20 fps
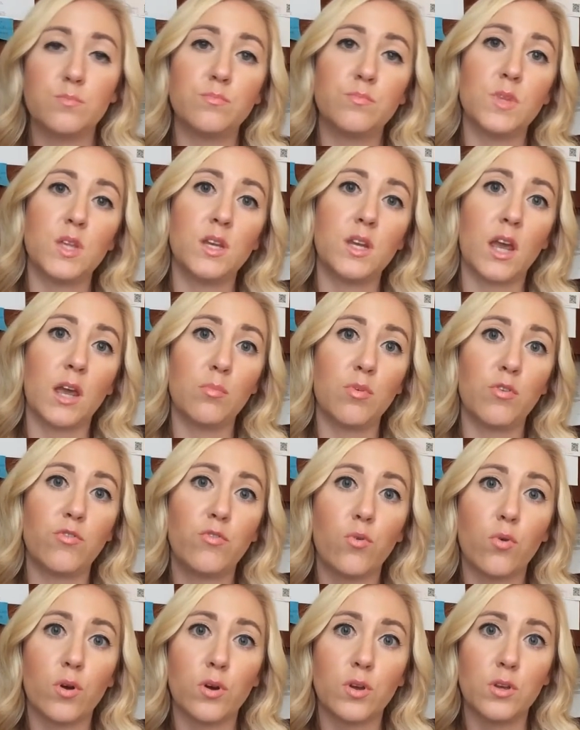the night
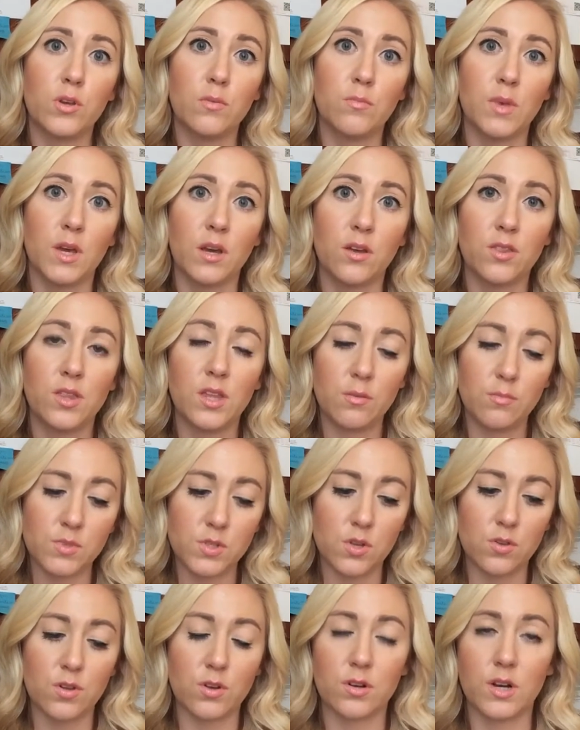before you mailed them
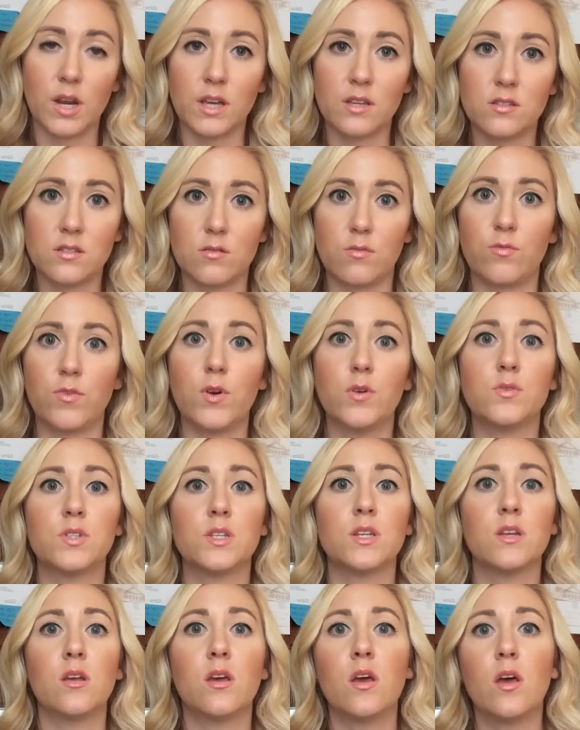so they're nice and
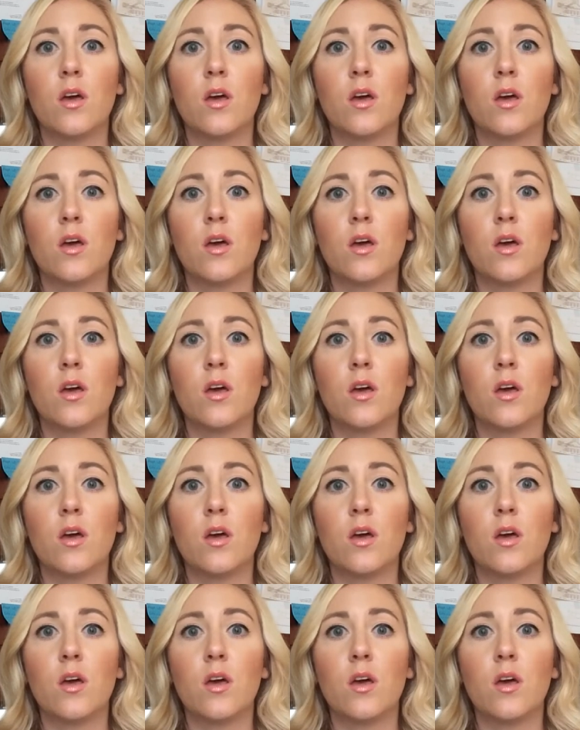frozen.